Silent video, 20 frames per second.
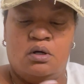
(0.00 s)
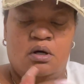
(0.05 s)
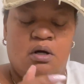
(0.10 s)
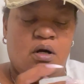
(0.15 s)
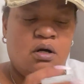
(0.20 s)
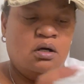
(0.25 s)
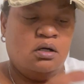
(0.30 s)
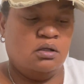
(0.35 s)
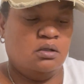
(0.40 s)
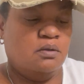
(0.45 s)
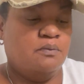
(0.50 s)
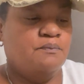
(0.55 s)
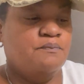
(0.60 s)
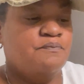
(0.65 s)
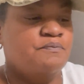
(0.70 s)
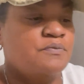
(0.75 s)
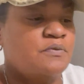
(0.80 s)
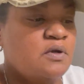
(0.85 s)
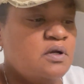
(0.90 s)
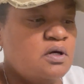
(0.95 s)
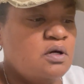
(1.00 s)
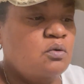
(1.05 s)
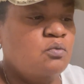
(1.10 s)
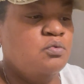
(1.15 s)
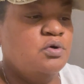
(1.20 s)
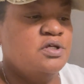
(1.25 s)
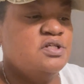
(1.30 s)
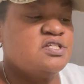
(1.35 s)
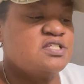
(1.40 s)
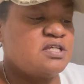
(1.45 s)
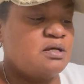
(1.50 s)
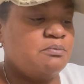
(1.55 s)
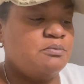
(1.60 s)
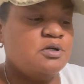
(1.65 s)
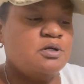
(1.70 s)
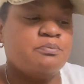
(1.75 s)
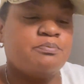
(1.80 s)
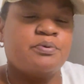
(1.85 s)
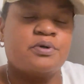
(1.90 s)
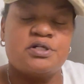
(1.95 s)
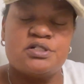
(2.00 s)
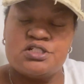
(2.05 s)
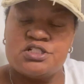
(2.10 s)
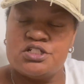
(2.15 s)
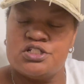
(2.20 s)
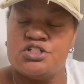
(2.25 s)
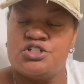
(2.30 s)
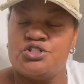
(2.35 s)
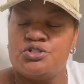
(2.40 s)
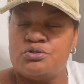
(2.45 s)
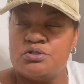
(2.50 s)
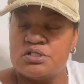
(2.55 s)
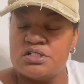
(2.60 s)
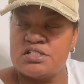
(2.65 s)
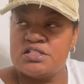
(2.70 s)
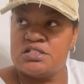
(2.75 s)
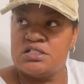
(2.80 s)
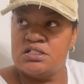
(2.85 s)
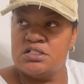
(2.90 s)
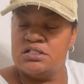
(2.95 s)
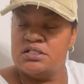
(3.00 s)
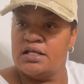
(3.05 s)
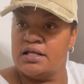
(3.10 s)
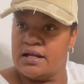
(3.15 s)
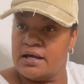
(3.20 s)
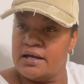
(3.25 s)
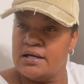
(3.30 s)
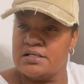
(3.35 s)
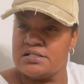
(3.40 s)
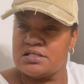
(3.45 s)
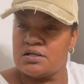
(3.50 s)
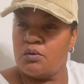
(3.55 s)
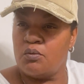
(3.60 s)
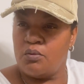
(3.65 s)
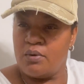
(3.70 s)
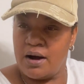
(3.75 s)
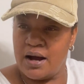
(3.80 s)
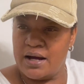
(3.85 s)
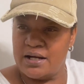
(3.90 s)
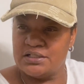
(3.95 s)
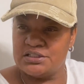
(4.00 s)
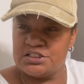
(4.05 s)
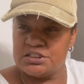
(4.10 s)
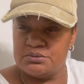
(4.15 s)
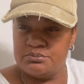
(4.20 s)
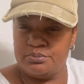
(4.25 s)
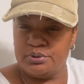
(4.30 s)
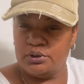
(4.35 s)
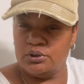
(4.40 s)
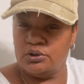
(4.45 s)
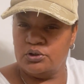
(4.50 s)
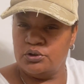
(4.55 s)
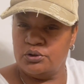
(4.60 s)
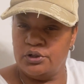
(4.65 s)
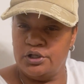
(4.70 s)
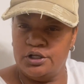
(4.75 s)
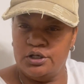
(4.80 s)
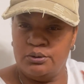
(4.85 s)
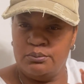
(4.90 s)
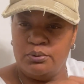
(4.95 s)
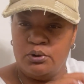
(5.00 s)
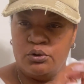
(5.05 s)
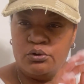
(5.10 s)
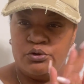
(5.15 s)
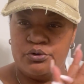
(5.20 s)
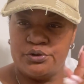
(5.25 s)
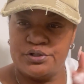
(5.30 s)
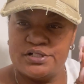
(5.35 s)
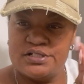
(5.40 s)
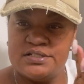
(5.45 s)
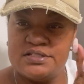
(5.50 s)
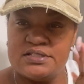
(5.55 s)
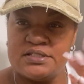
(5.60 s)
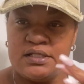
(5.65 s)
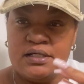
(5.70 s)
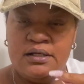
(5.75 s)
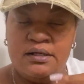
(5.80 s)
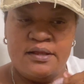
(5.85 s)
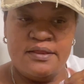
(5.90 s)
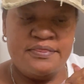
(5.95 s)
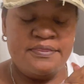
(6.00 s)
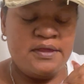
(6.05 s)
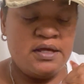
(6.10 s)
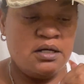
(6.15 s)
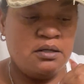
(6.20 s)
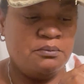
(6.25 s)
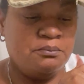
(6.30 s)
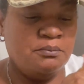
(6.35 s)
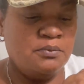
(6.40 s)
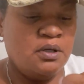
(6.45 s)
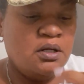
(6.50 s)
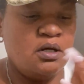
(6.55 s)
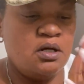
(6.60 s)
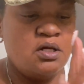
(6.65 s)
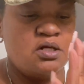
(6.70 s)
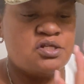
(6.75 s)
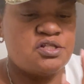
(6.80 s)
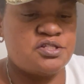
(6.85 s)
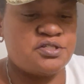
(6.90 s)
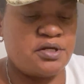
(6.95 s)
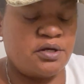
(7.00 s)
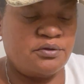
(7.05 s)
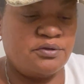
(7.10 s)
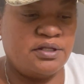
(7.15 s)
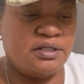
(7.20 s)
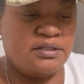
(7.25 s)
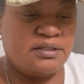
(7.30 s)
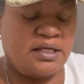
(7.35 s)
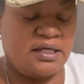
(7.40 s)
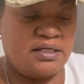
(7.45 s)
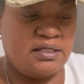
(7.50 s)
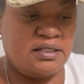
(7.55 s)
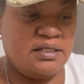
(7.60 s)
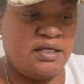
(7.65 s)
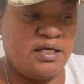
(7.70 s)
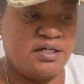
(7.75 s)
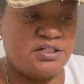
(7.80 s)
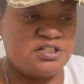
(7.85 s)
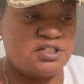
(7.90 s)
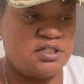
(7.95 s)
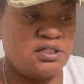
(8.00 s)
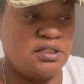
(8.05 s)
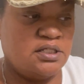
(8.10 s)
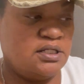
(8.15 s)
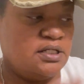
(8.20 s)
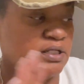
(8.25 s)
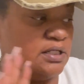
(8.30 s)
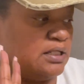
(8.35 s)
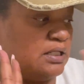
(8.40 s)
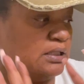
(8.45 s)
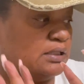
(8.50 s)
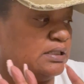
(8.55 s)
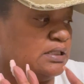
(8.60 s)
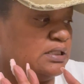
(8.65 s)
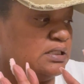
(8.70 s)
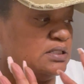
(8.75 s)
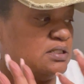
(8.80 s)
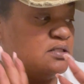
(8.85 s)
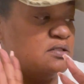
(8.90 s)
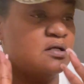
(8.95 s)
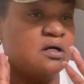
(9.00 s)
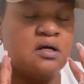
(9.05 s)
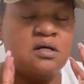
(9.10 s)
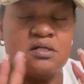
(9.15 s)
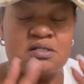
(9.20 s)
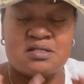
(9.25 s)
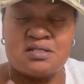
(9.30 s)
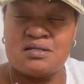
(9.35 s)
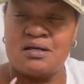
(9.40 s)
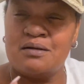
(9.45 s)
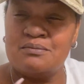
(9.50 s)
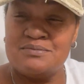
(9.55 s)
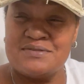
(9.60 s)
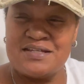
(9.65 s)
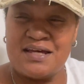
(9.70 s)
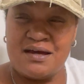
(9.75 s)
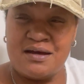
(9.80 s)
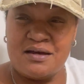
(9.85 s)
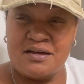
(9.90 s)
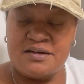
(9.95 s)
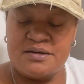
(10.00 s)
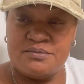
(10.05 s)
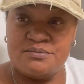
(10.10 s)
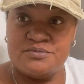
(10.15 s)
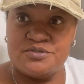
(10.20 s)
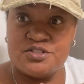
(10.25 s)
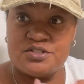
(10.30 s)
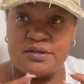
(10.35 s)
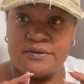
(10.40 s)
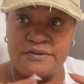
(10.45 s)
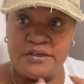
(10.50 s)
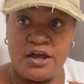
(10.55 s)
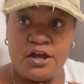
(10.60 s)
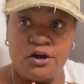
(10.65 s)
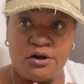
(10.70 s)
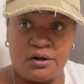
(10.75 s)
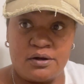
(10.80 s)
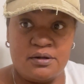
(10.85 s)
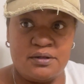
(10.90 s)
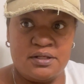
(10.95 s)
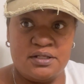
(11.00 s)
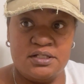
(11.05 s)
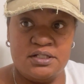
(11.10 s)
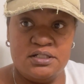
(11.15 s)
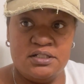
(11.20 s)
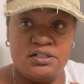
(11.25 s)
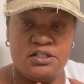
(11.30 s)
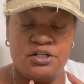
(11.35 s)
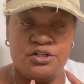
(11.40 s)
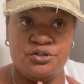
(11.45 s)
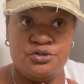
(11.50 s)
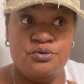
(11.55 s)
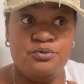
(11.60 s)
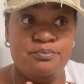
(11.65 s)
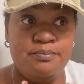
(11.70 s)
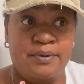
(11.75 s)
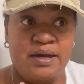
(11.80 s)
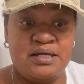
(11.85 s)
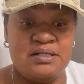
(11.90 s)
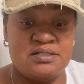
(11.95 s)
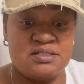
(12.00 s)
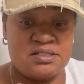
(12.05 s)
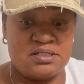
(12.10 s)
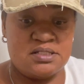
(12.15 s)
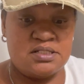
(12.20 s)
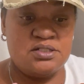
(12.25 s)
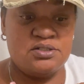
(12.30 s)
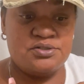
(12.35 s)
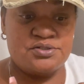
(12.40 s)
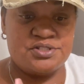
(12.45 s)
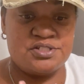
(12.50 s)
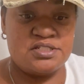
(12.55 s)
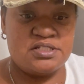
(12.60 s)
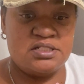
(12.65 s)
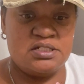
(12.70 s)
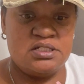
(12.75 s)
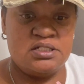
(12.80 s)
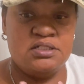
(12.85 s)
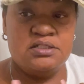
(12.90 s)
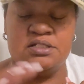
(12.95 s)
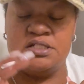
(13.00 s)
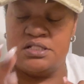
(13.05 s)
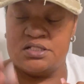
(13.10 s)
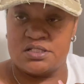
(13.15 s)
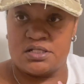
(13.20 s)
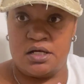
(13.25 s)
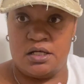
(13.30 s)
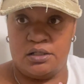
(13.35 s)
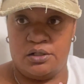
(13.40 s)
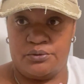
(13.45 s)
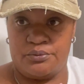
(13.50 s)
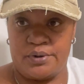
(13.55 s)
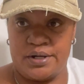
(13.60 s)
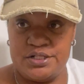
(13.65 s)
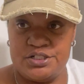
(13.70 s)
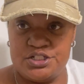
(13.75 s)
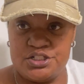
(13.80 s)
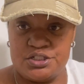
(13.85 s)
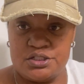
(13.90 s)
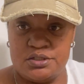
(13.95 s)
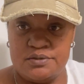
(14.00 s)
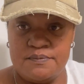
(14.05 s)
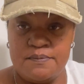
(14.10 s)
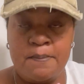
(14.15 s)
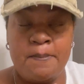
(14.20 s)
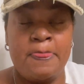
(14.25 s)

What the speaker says: Um, with some of the brushes, you could see that I had to wash and put a little elbow grease in them so that they can actually get clean. Sometimes they are clean and you may still see discoloration,